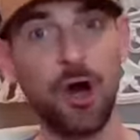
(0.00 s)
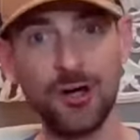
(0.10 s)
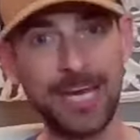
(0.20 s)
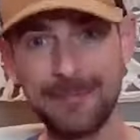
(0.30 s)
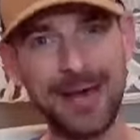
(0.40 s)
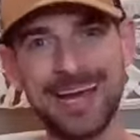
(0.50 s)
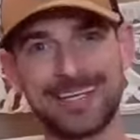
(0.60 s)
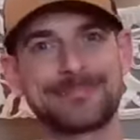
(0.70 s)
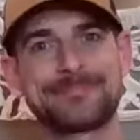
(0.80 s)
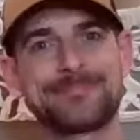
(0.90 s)
all came
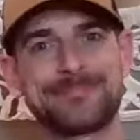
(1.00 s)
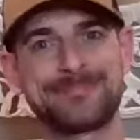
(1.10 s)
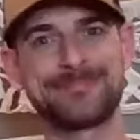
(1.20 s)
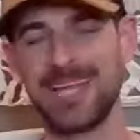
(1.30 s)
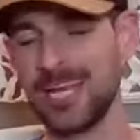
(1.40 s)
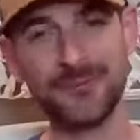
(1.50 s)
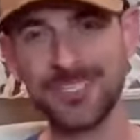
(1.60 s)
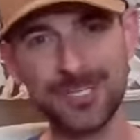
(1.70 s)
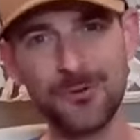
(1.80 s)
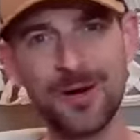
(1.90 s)
back, every
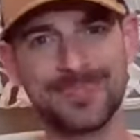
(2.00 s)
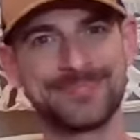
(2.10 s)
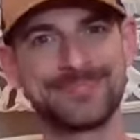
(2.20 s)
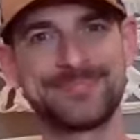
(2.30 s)
single one.